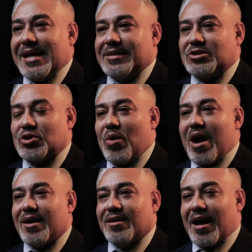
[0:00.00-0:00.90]
And so
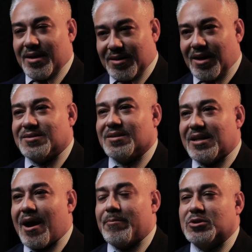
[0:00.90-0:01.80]
I took
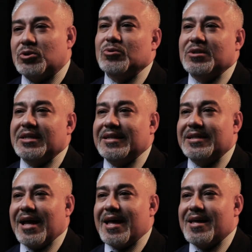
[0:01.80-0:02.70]
the
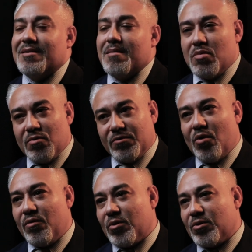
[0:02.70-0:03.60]
opportunity and moved
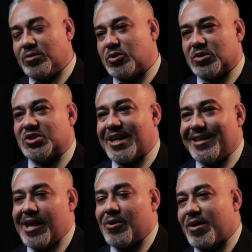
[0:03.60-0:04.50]
over to San
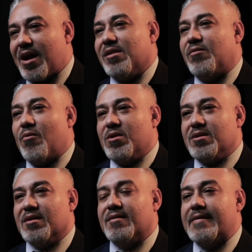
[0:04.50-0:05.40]
Diego,
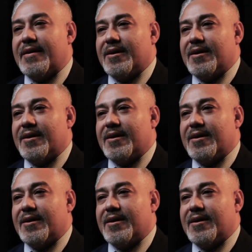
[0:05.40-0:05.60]
California,